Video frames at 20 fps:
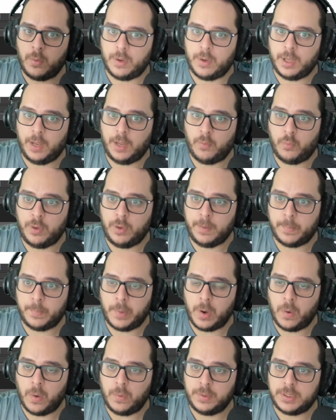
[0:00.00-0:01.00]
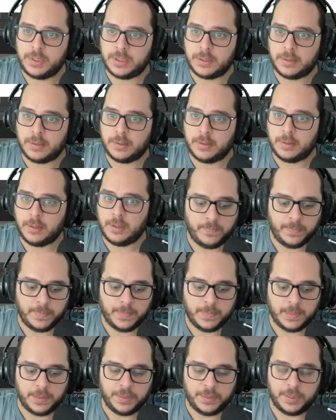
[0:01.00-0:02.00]
if we impose,
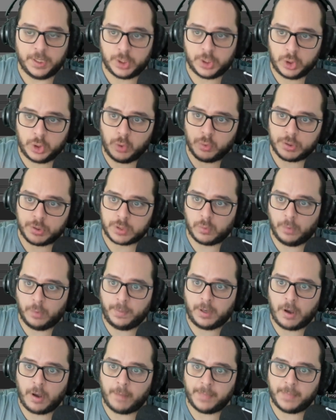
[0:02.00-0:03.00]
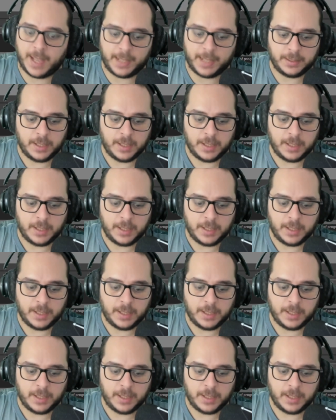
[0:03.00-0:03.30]
the source will become that.